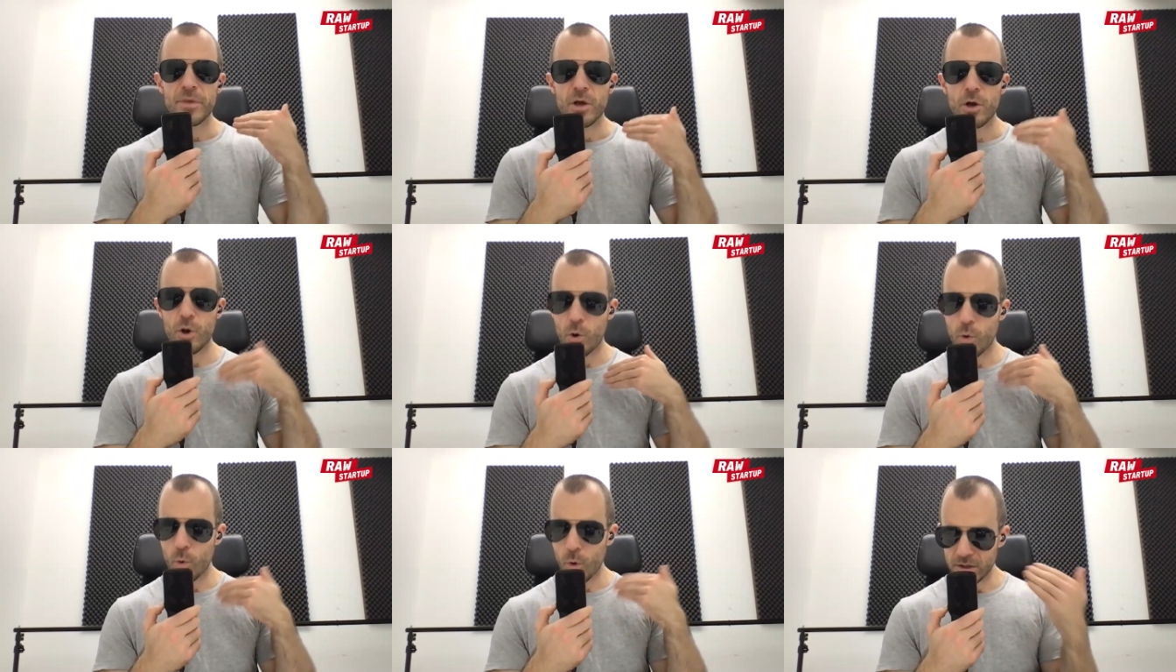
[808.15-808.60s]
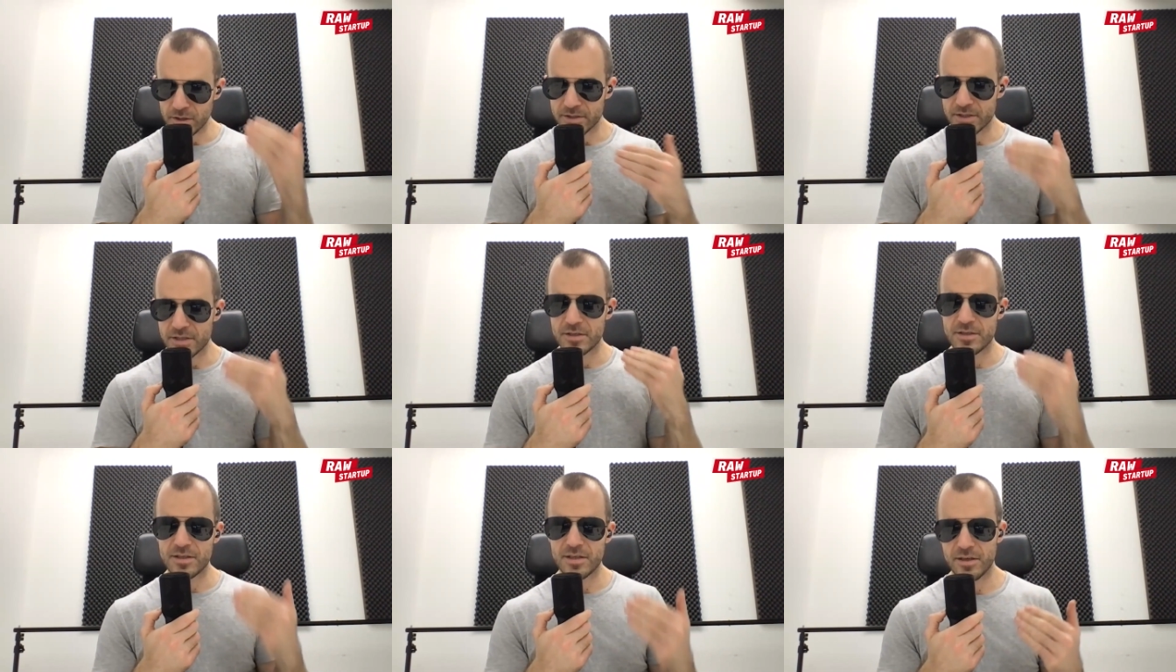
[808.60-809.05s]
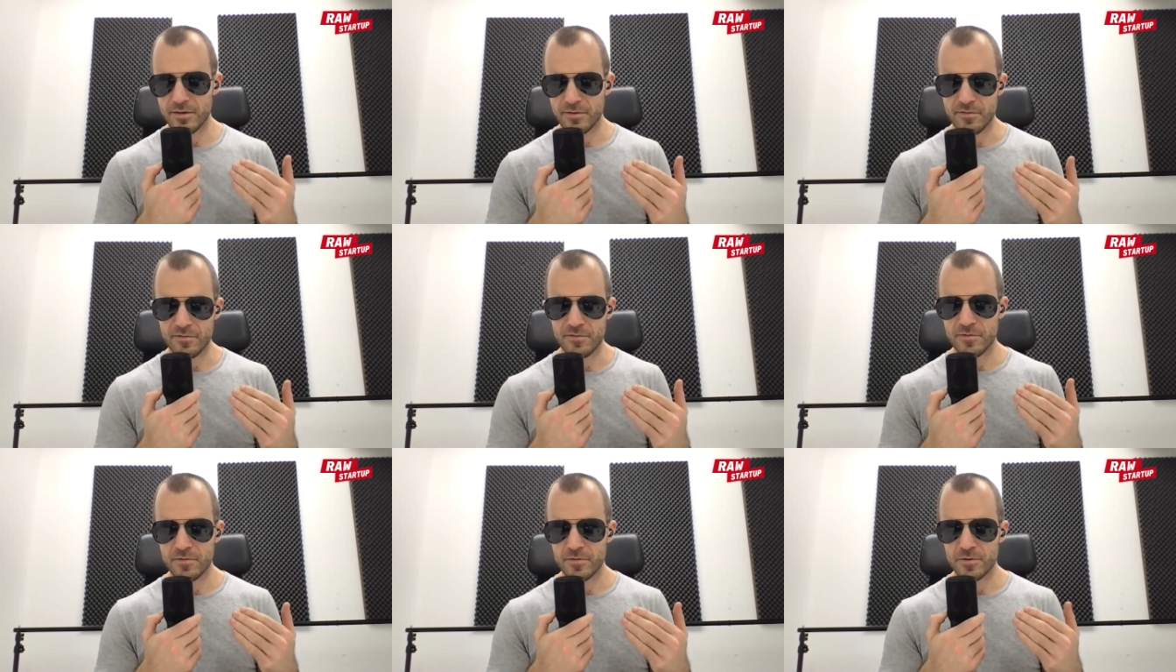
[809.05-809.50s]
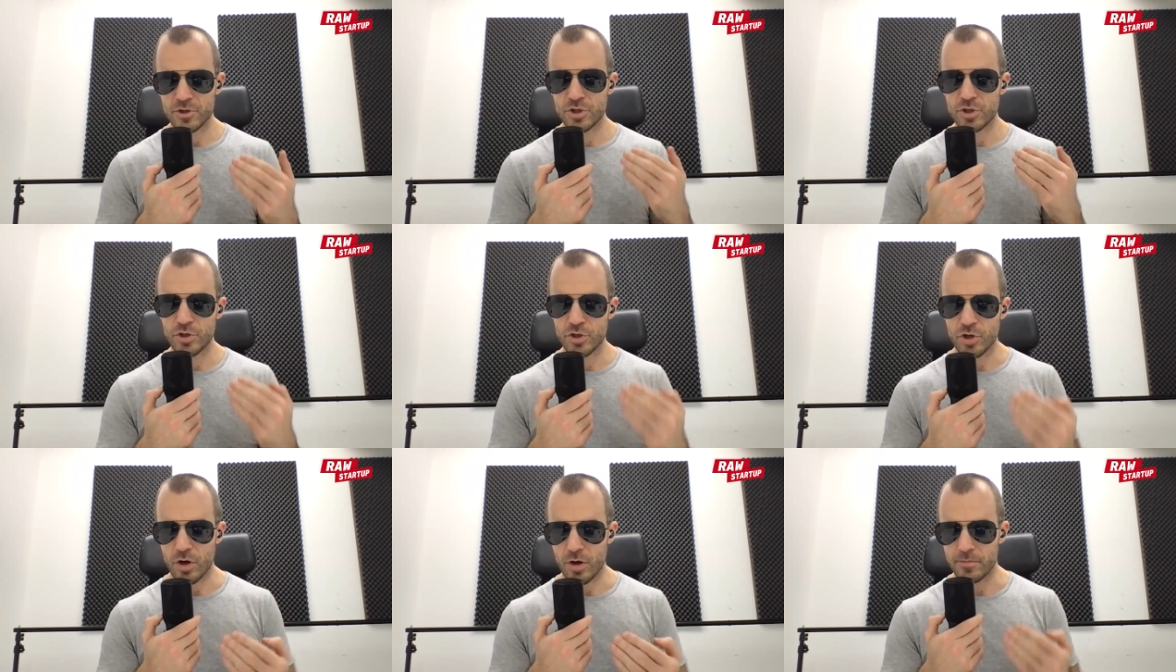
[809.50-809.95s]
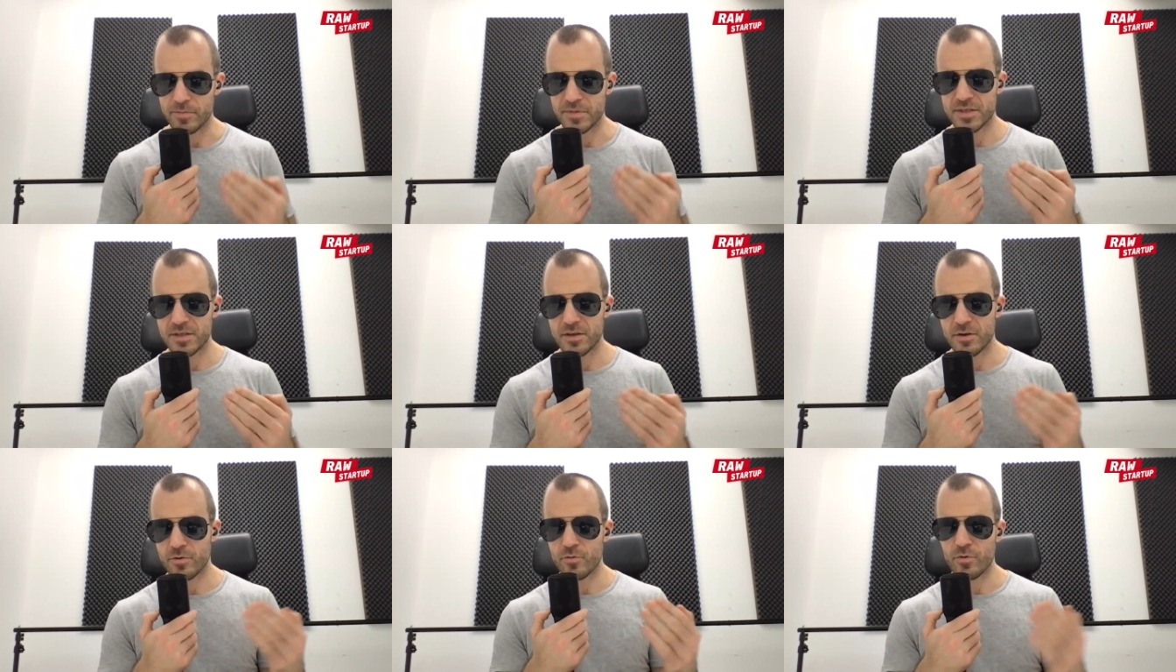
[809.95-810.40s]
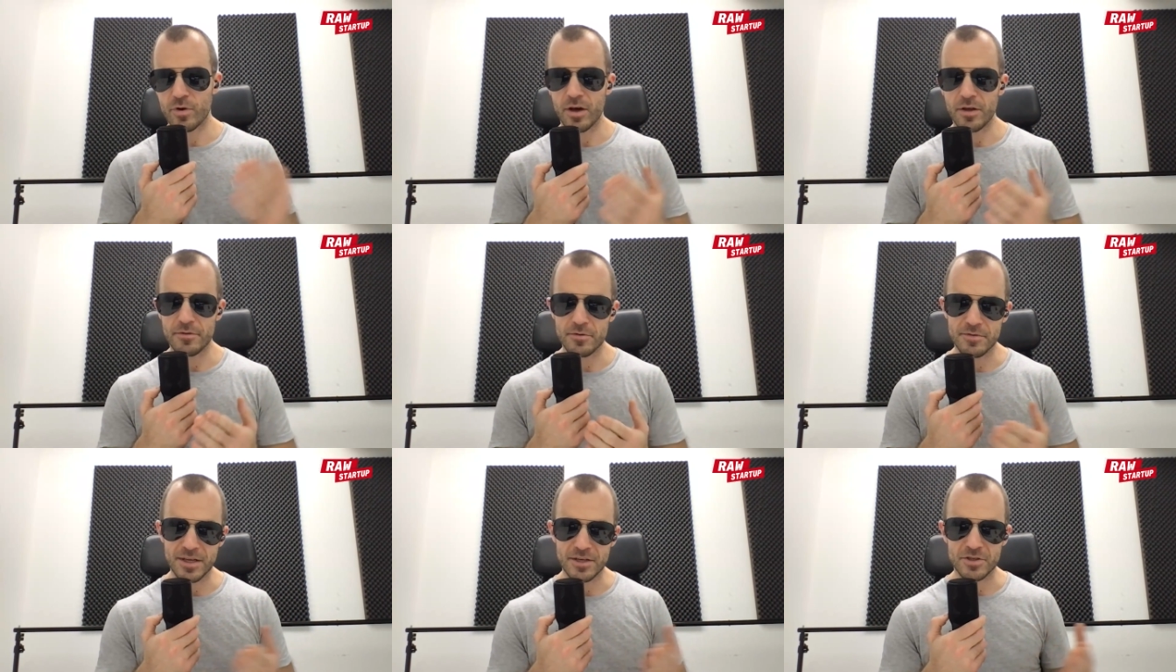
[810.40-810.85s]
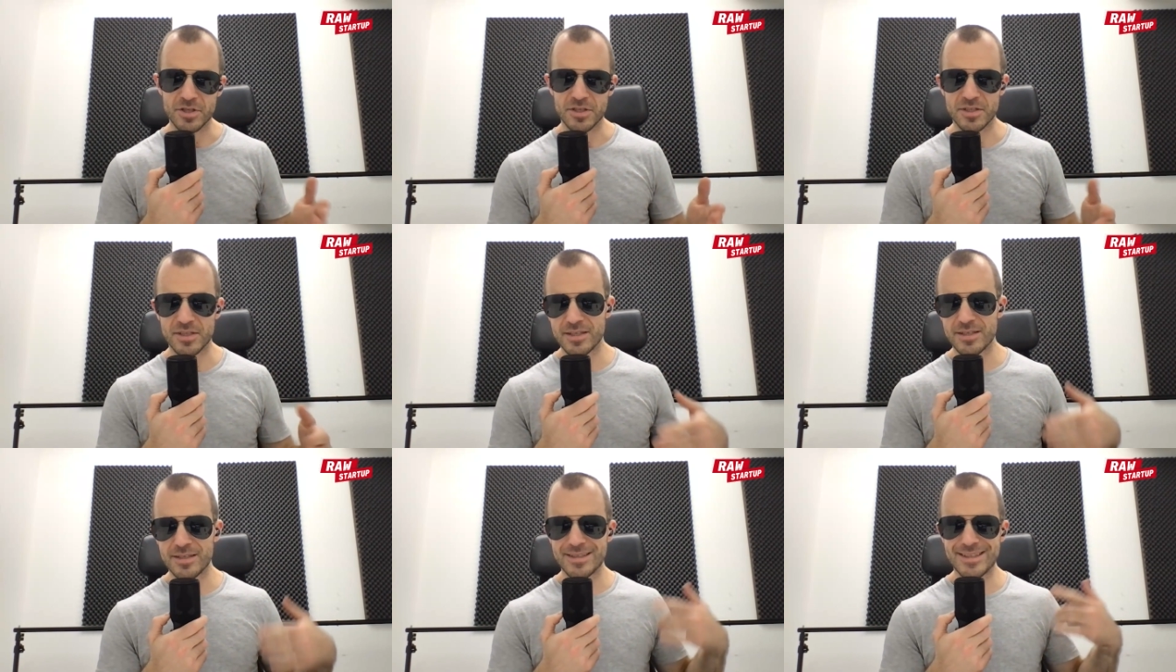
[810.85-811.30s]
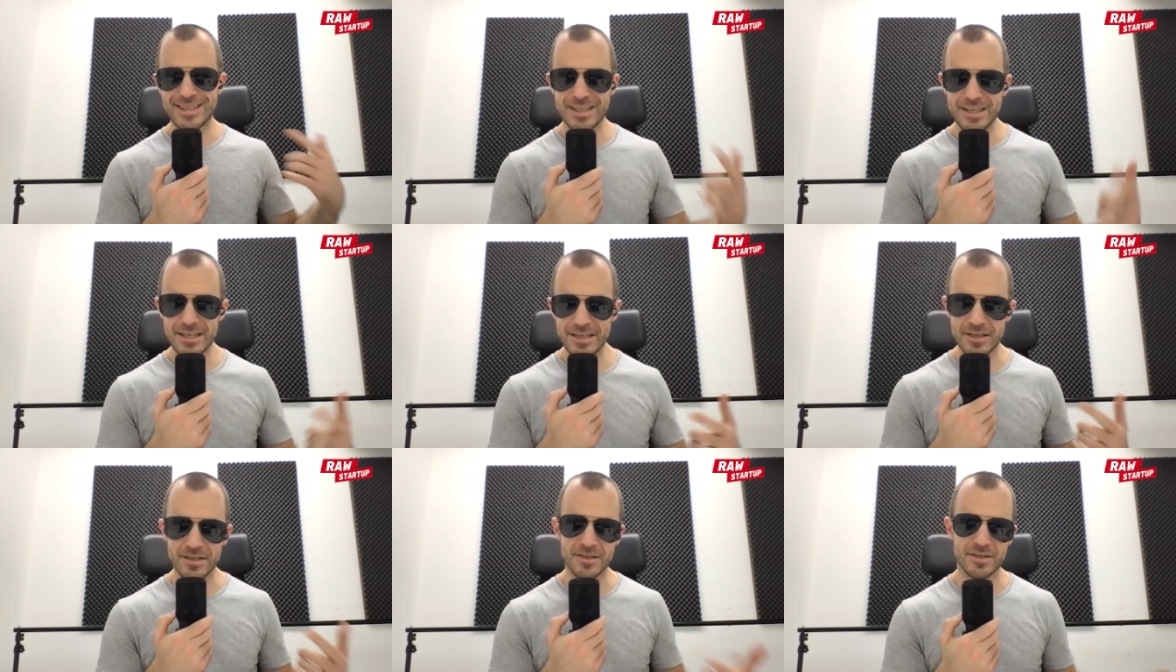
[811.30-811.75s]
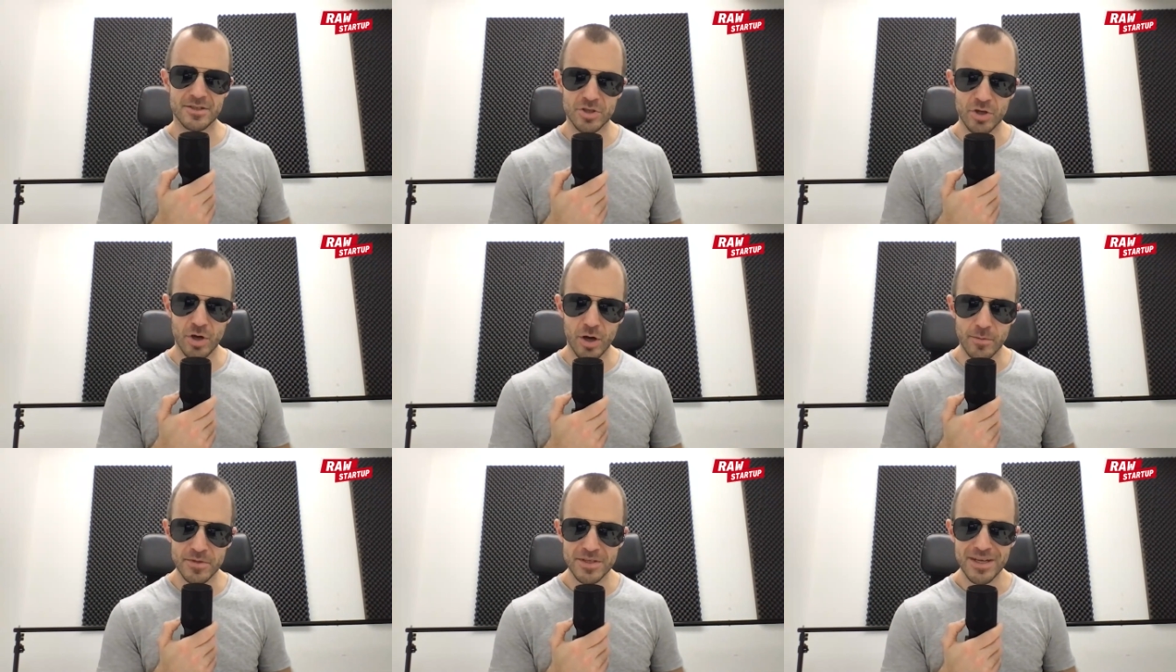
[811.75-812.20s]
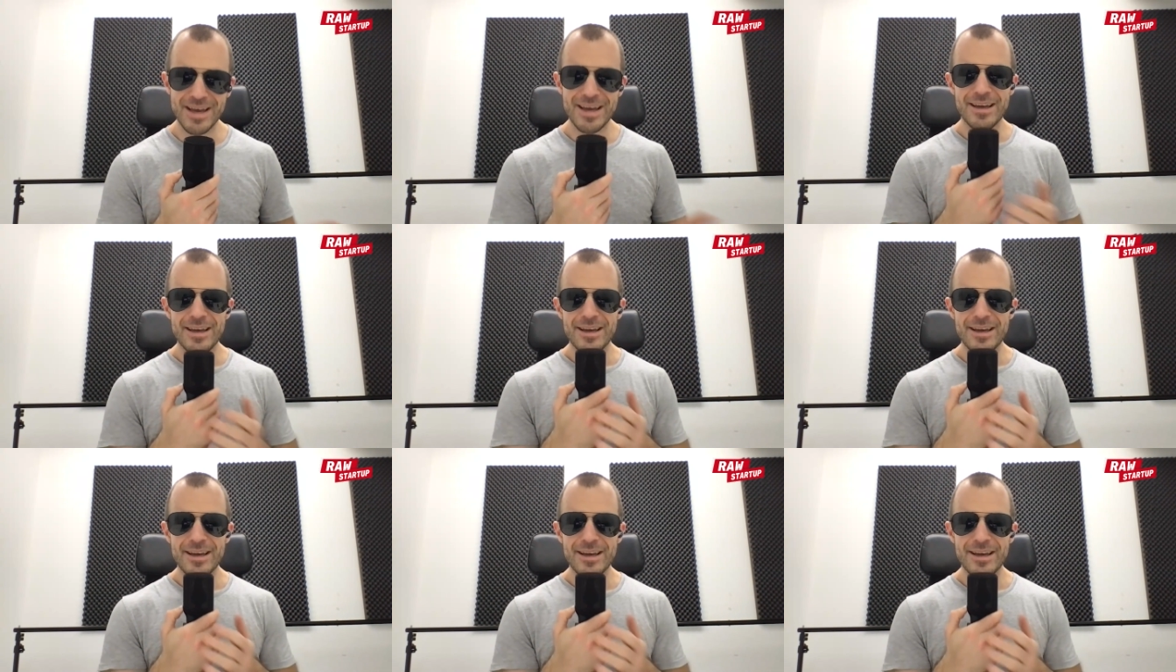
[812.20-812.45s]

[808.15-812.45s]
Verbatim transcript: qualitative jobs rather than just tedious jobs.